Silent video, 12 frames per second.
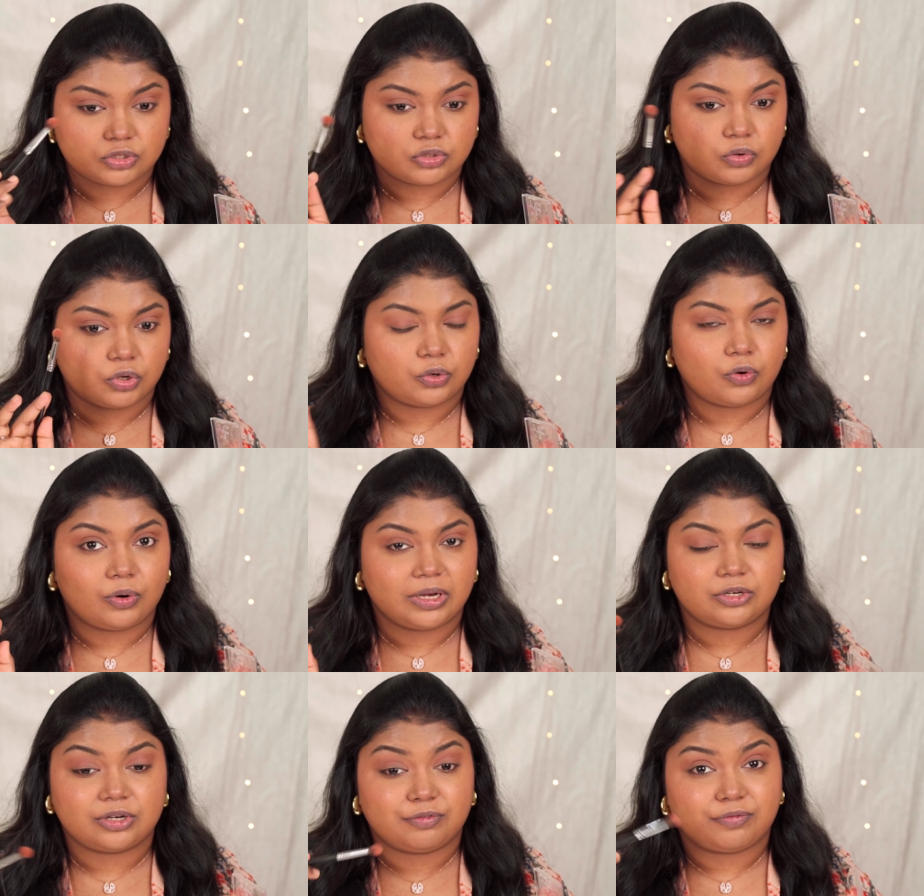So you don't
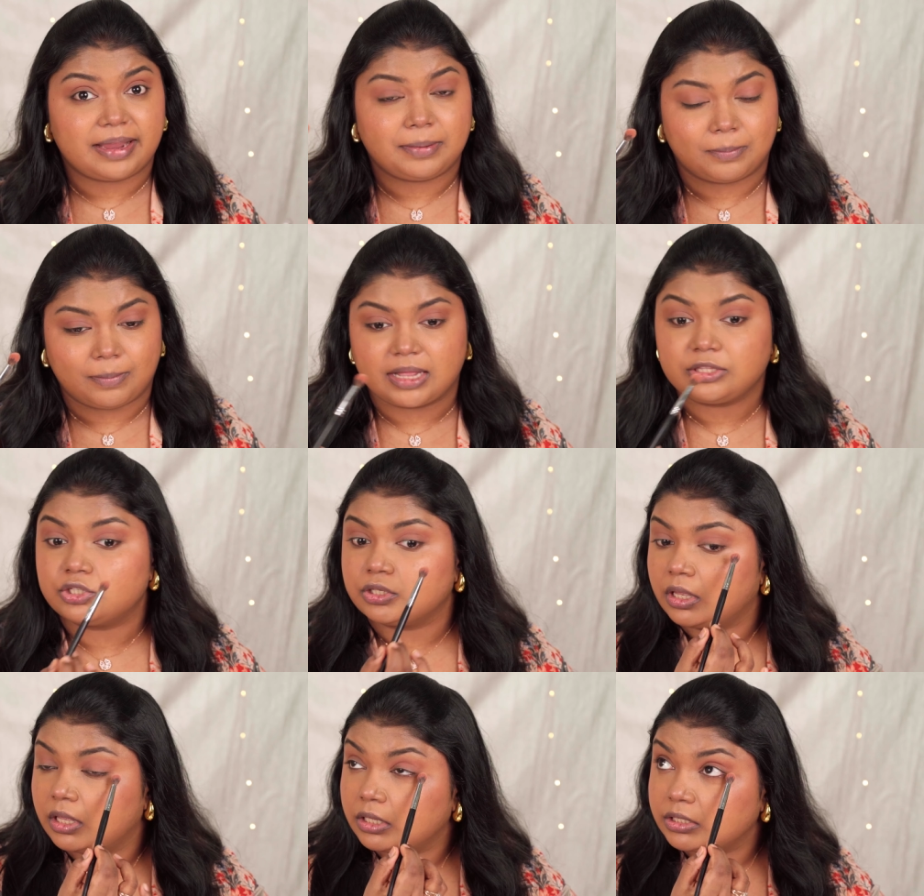need to define much.
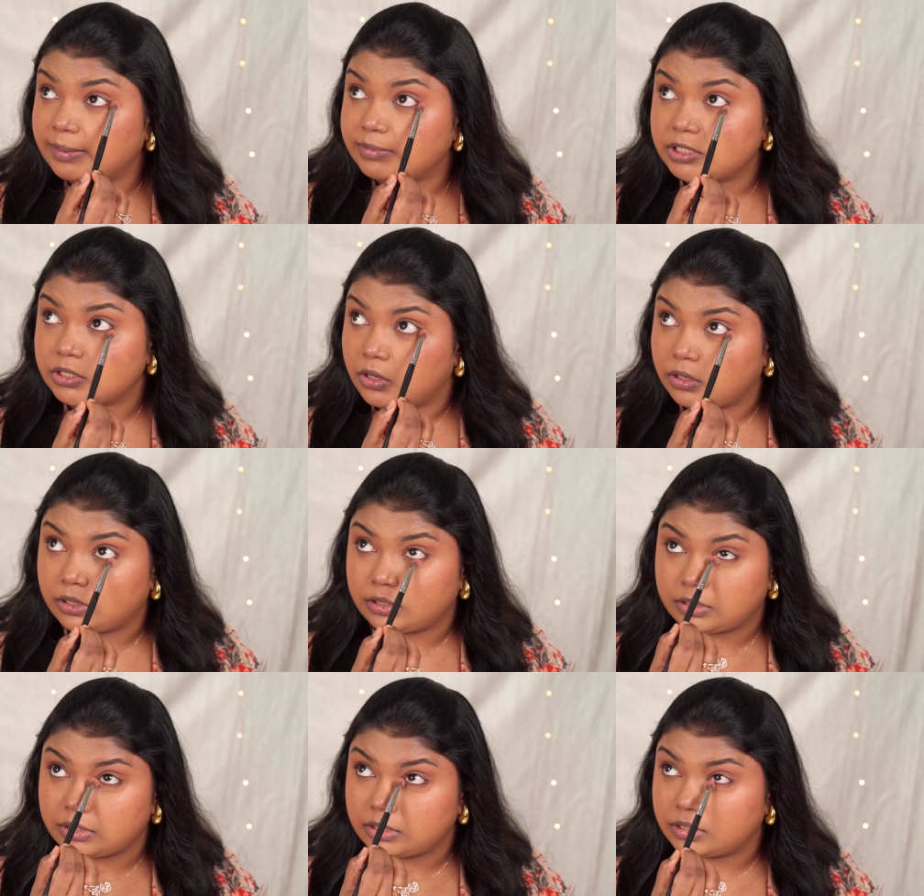So I'm just
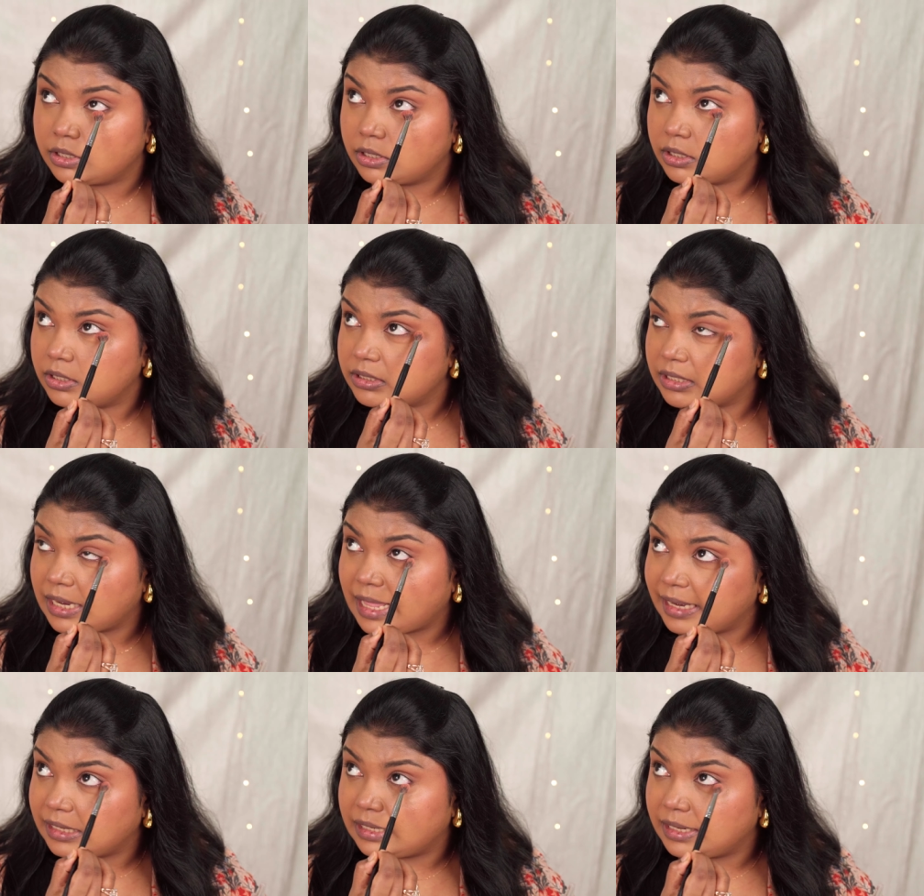gonna
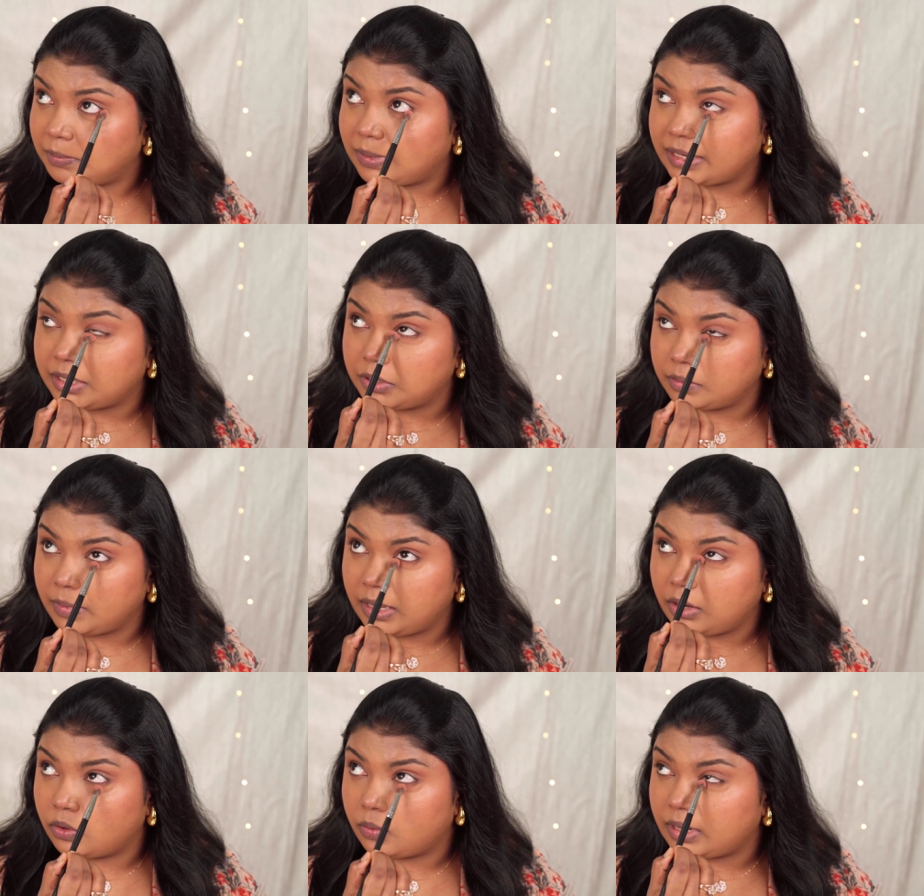slightly blend it on my
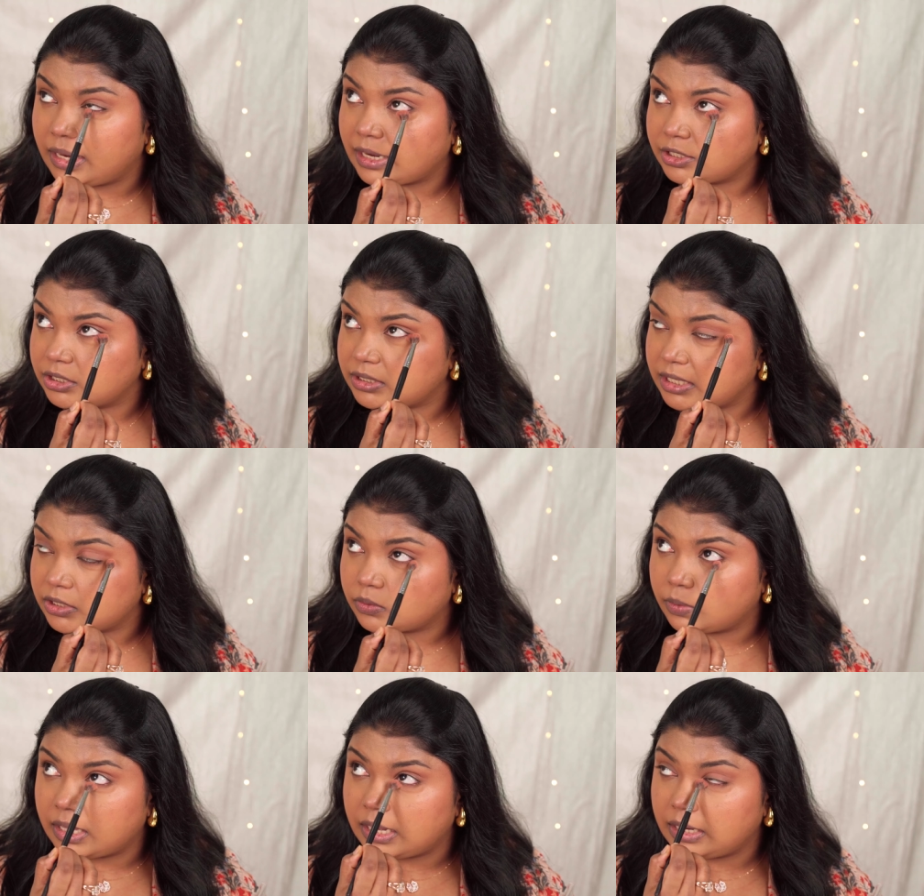lower lashes as
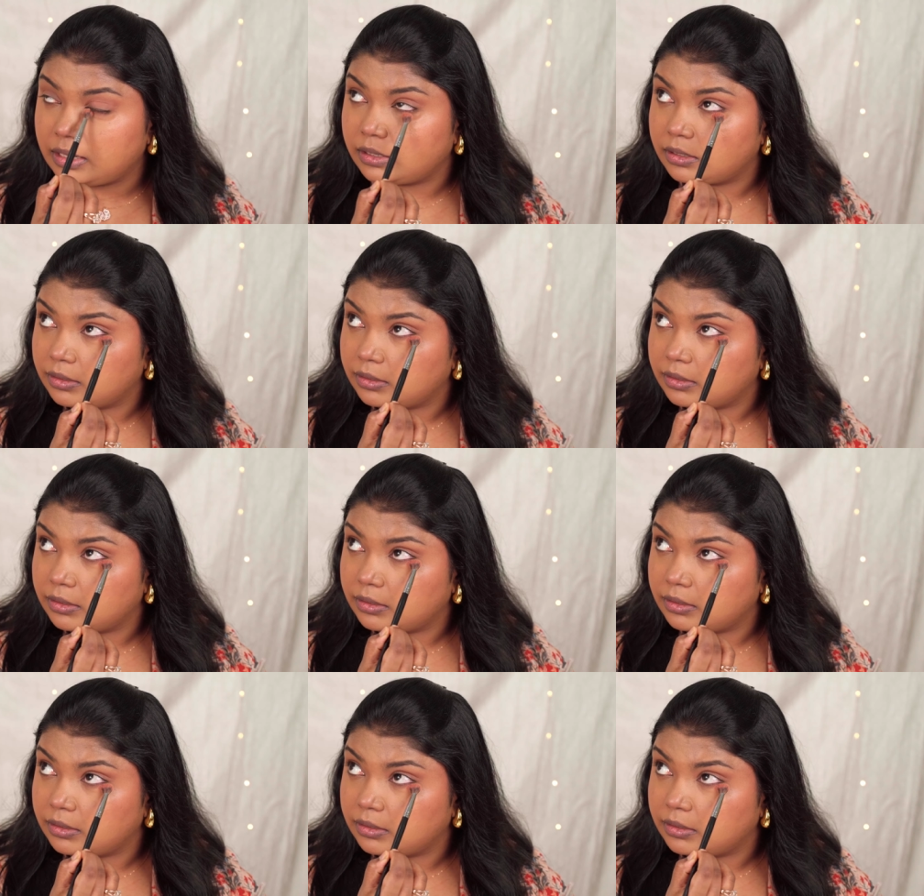well.